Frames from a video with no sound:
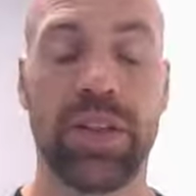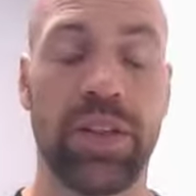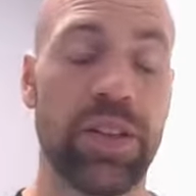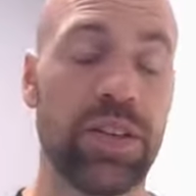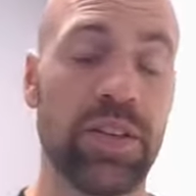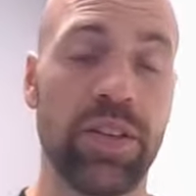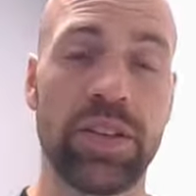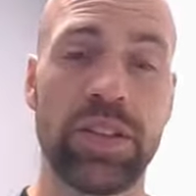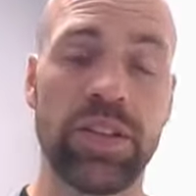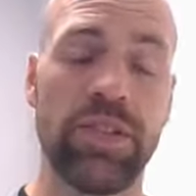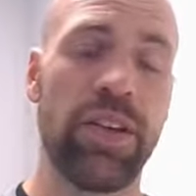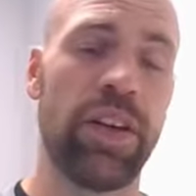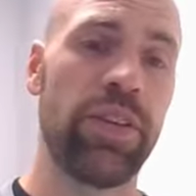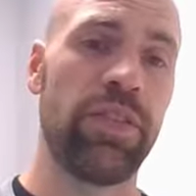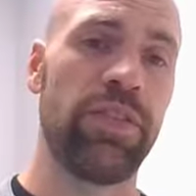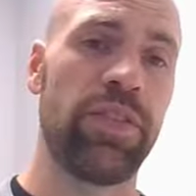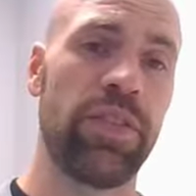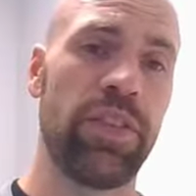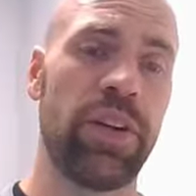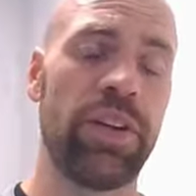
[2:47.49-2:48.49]
And there's also very,
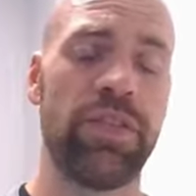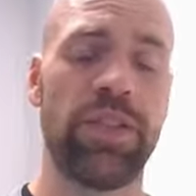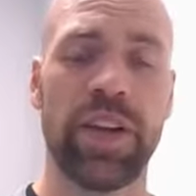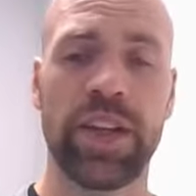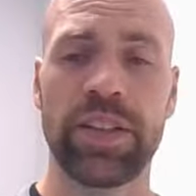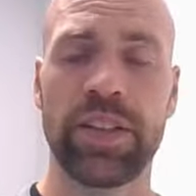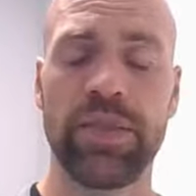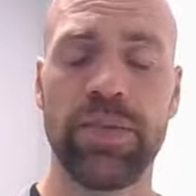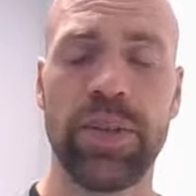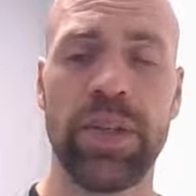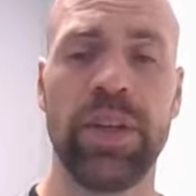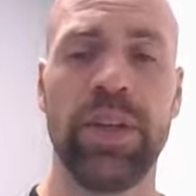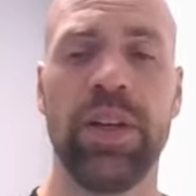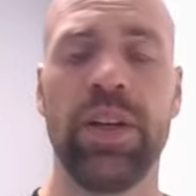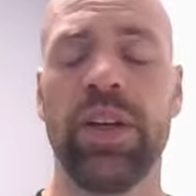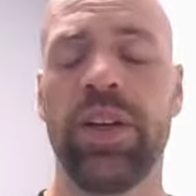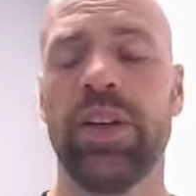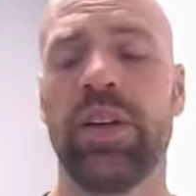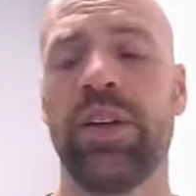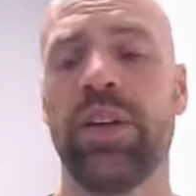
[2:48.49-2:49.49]
very flexible
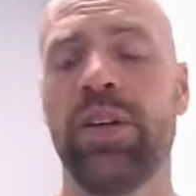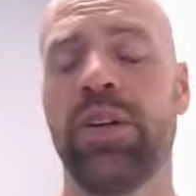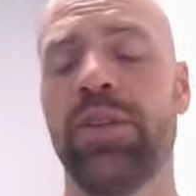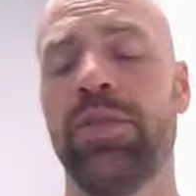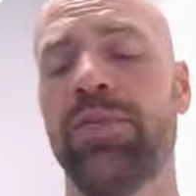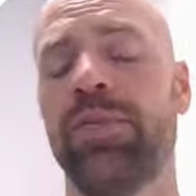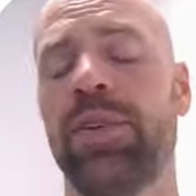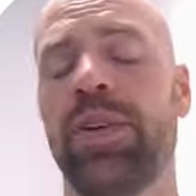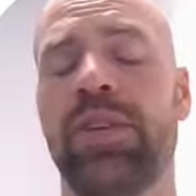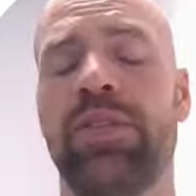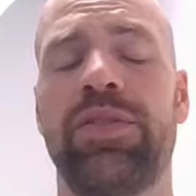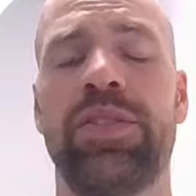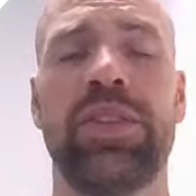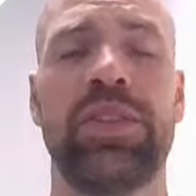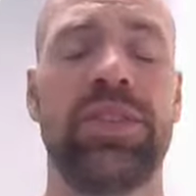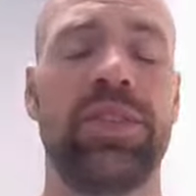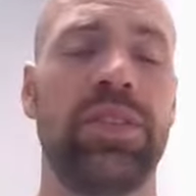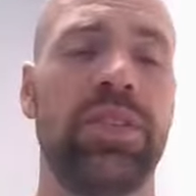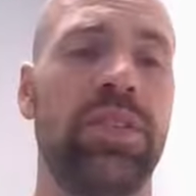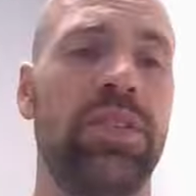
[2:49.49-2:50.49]
home
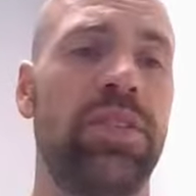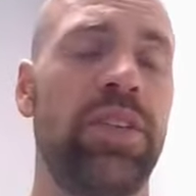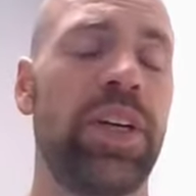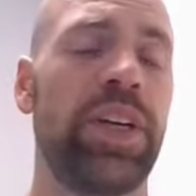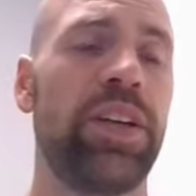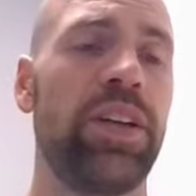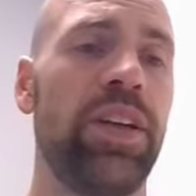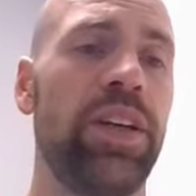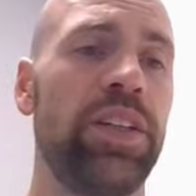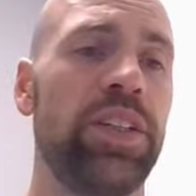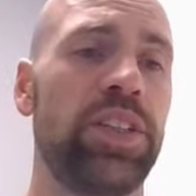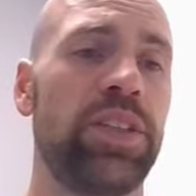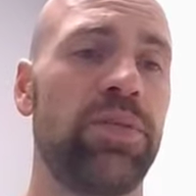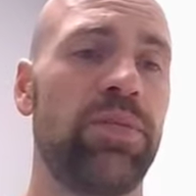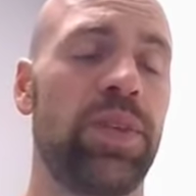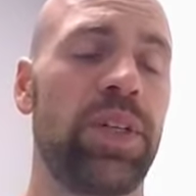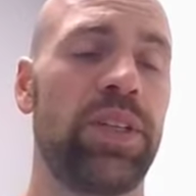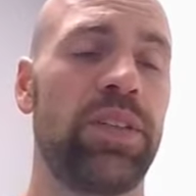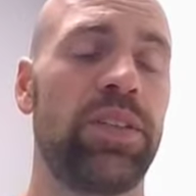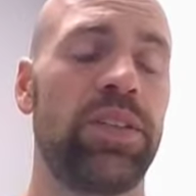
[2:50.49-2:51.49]
office
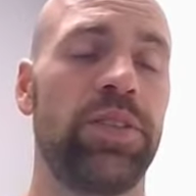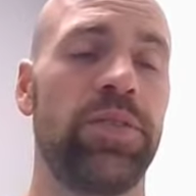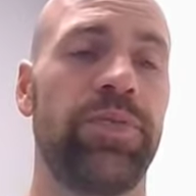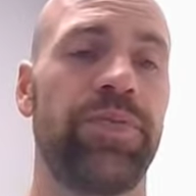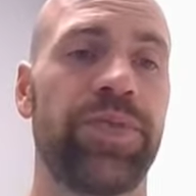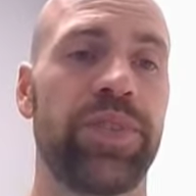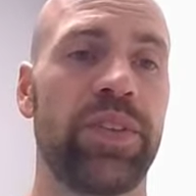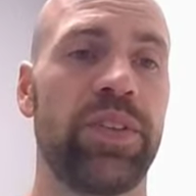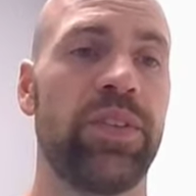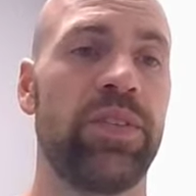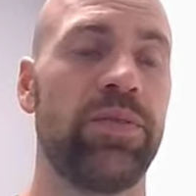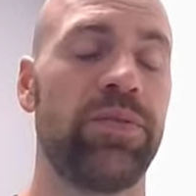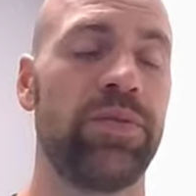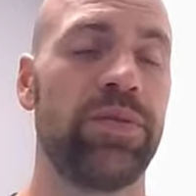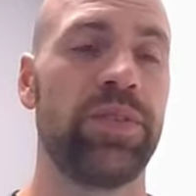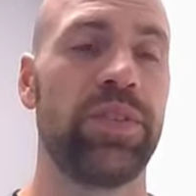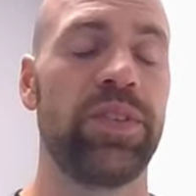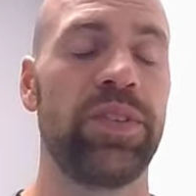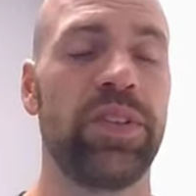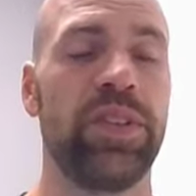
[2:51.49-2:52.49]
regulation, but
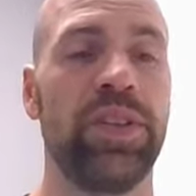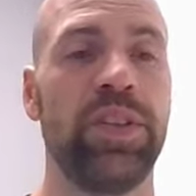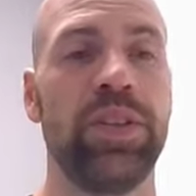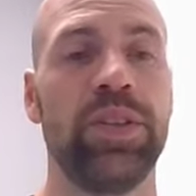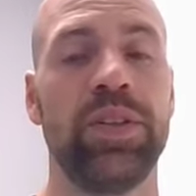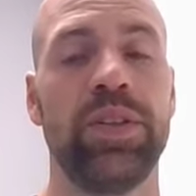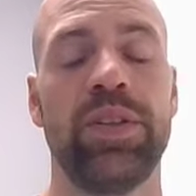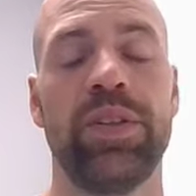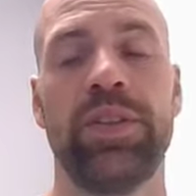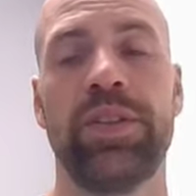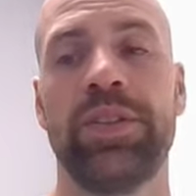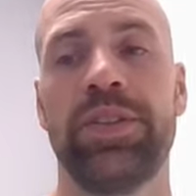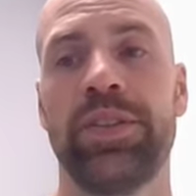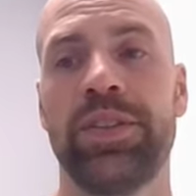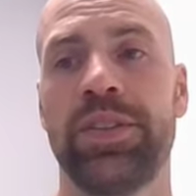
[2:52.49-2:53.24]
um, your,